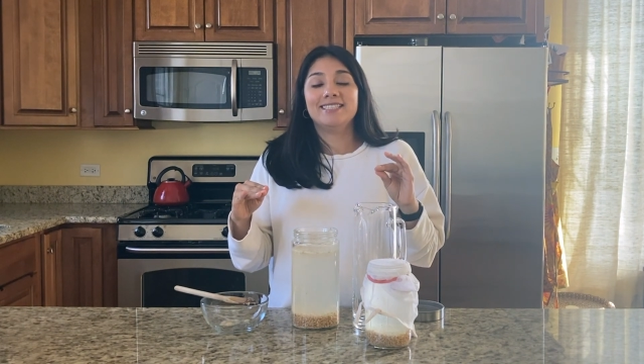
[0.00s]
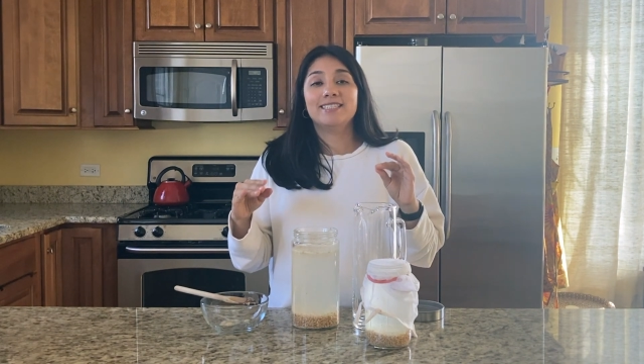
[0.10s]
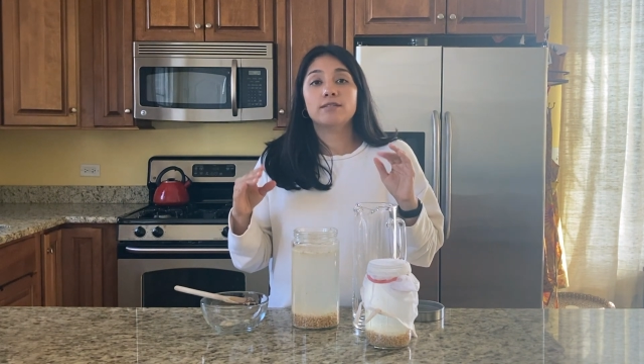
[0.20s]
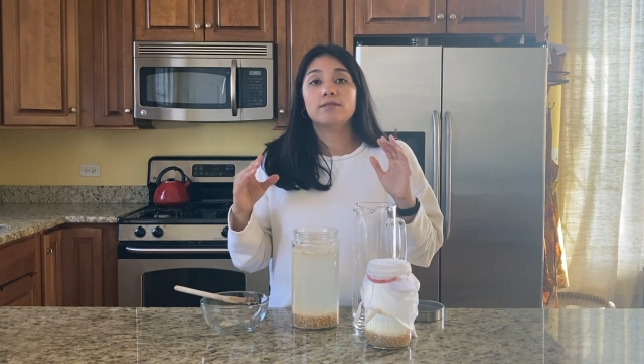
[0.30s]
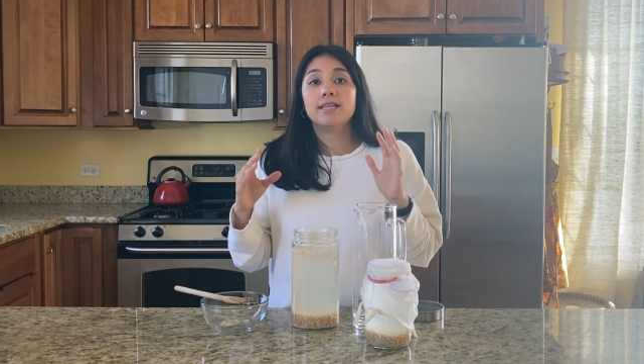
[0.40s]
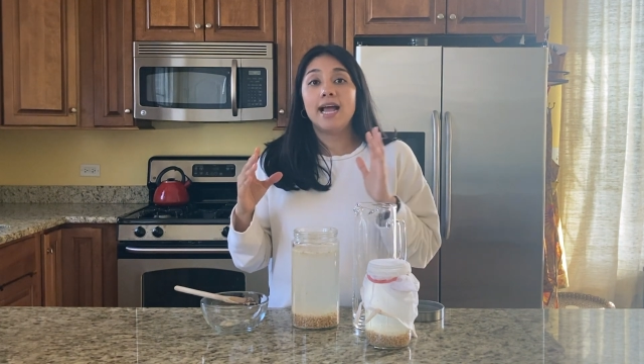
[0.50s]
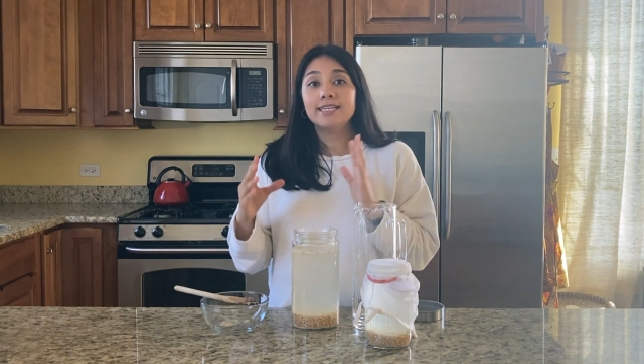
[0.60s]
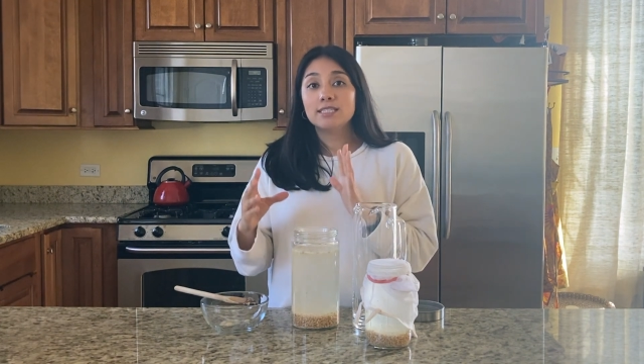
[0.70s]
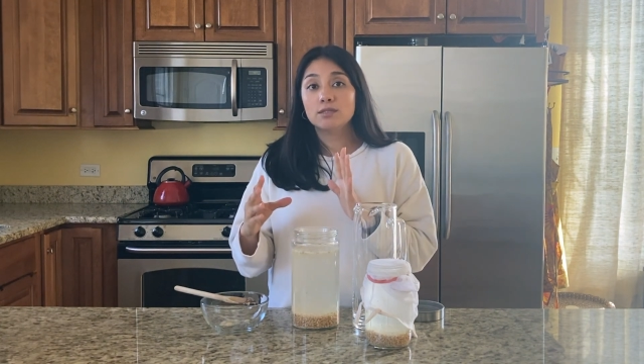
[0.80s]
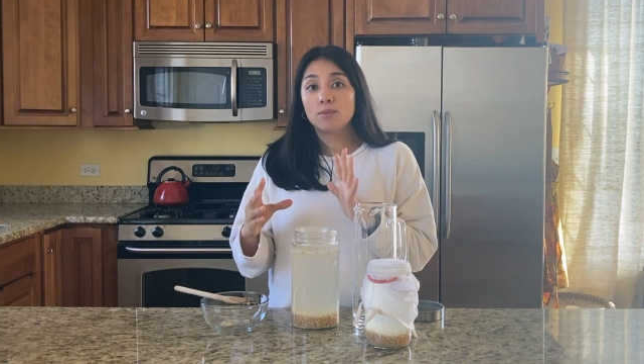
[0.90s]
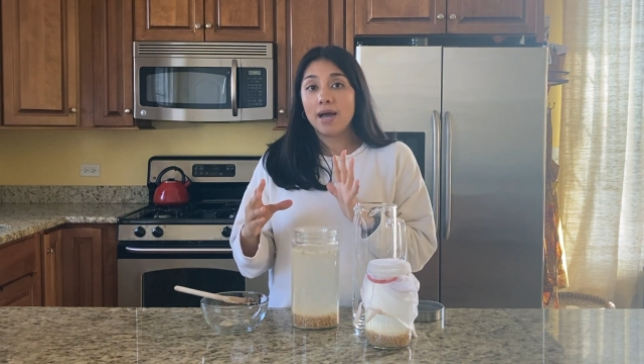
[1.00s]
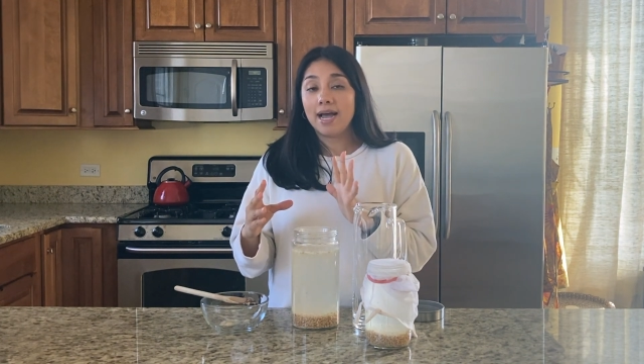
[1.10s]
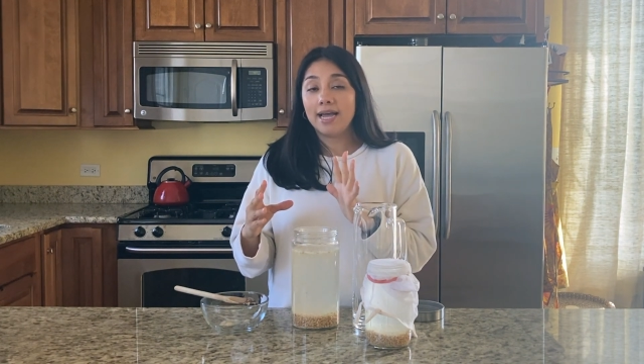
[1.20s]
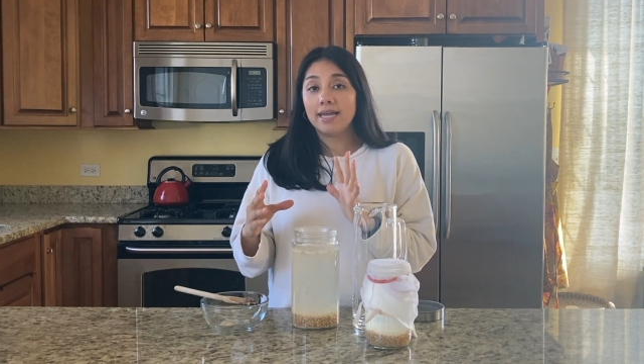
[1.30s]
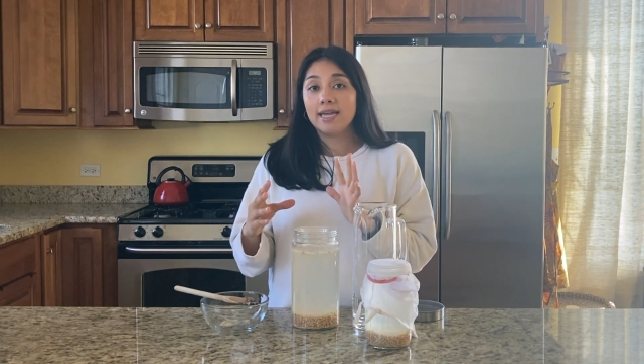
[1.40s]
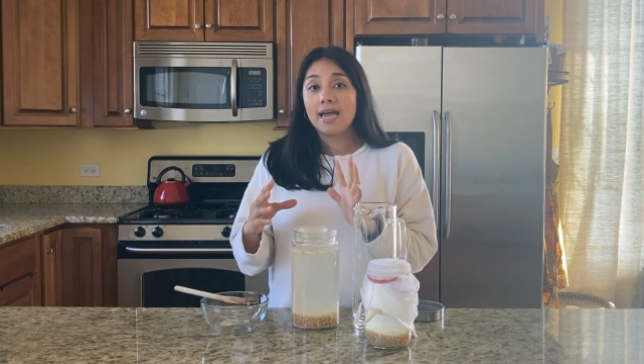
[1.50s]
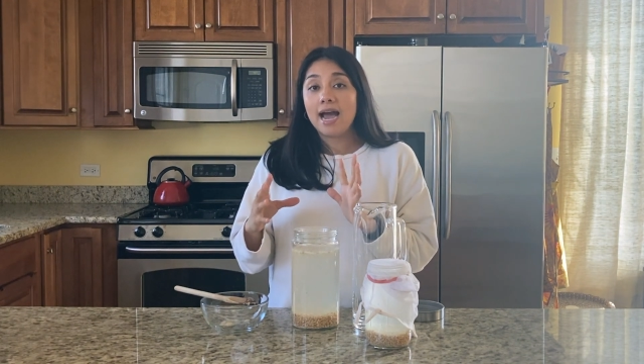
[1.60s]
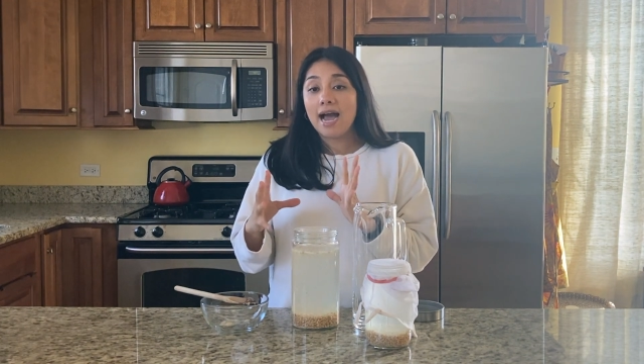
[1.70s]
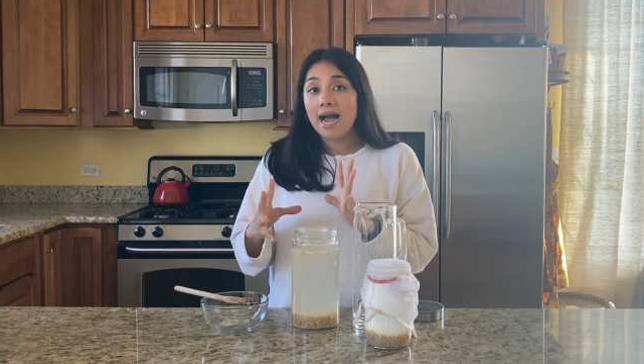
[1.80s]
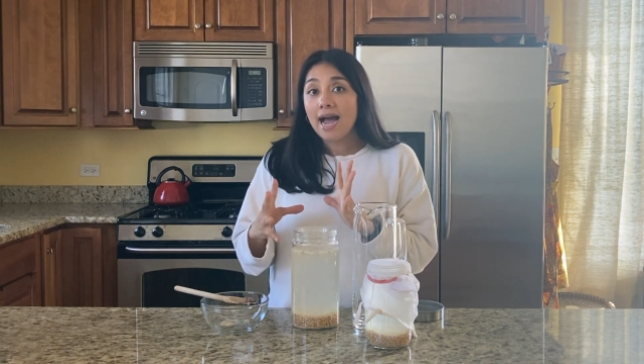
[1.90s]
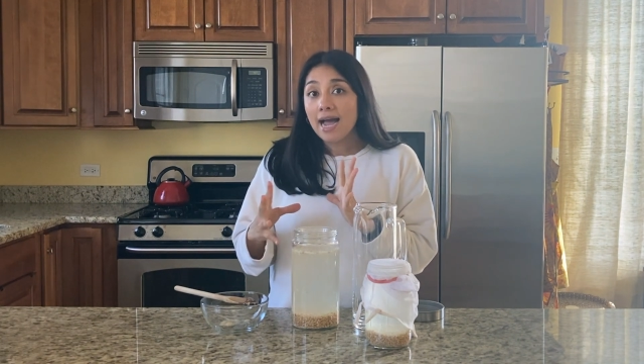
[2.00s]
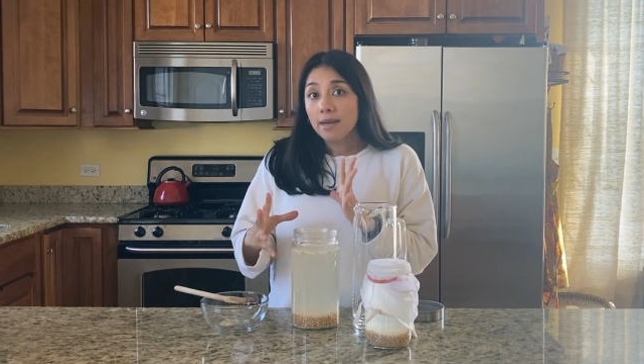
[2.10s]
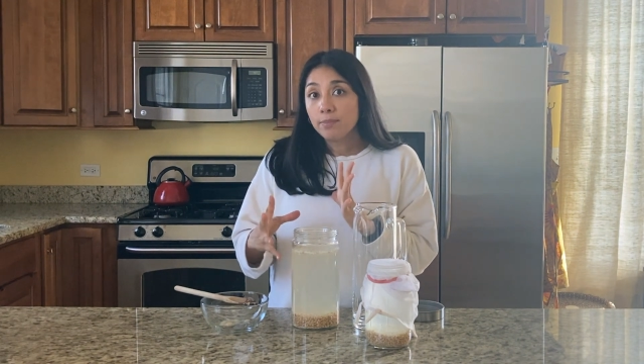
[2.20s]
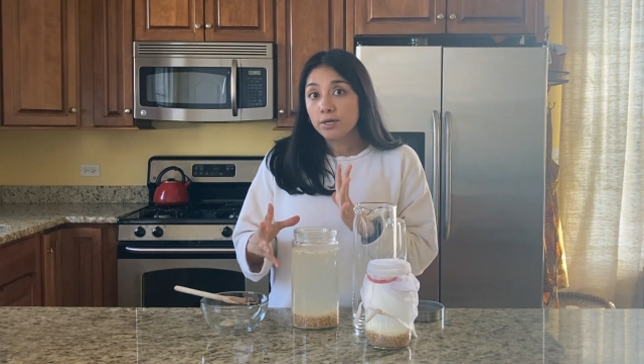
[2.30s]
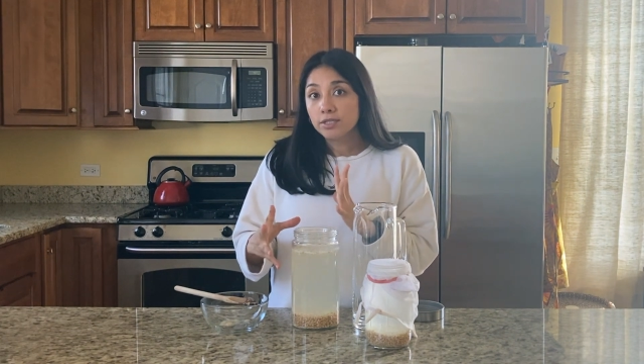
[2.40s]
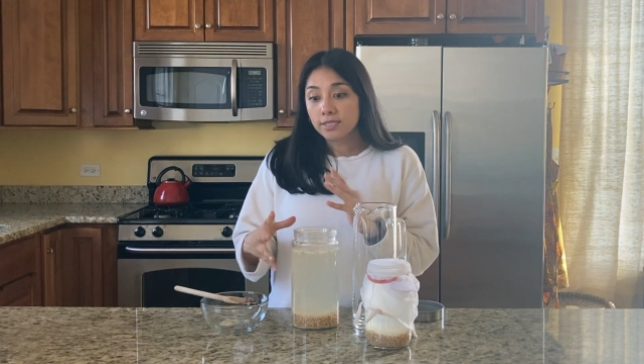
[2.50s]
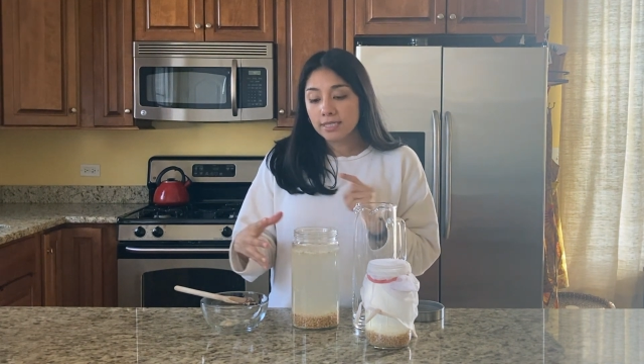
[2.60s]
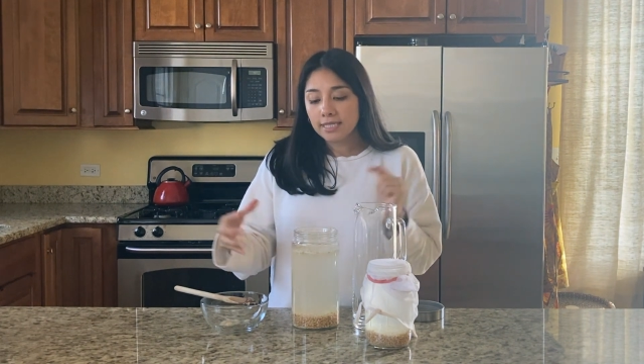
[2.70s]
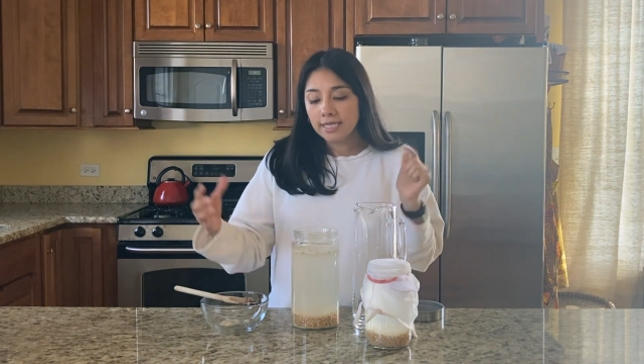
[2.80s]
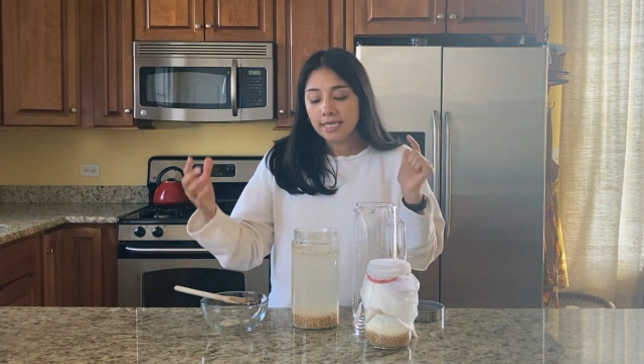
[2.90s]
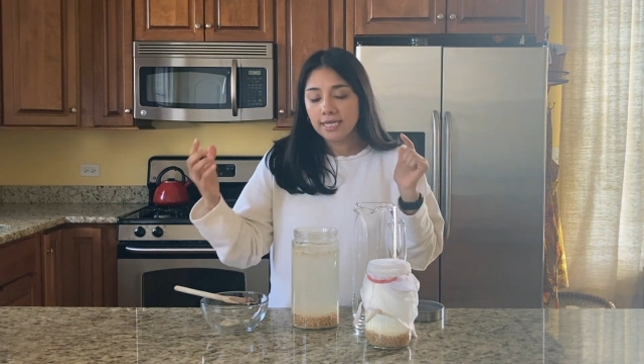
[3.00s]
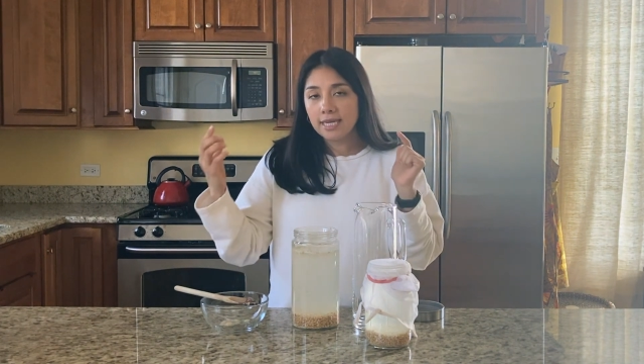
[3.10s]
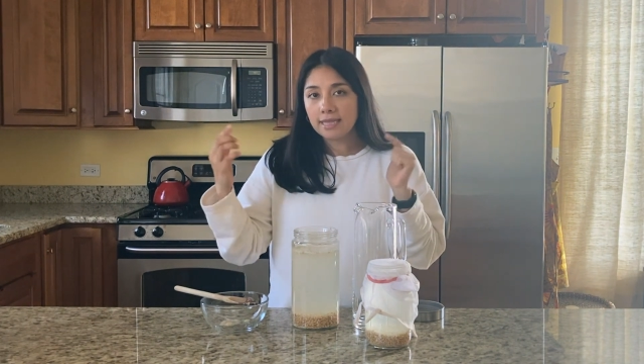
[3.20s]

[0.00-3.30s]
So that's why I personally